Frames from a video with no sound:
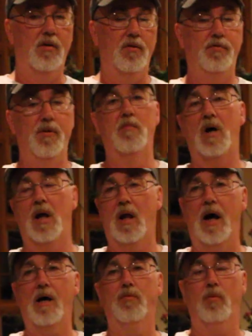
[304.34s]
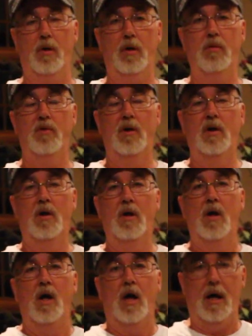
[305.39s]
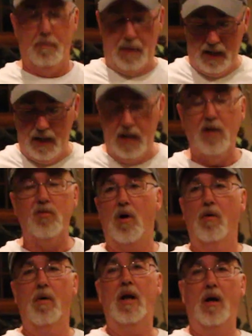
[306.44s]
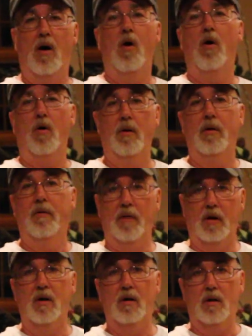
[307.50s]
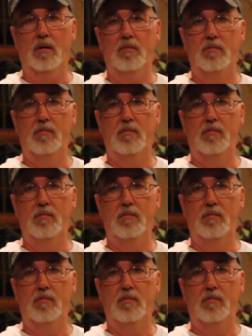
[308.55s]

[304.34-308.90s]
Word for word: to defend my life with, my hand's already on the gun.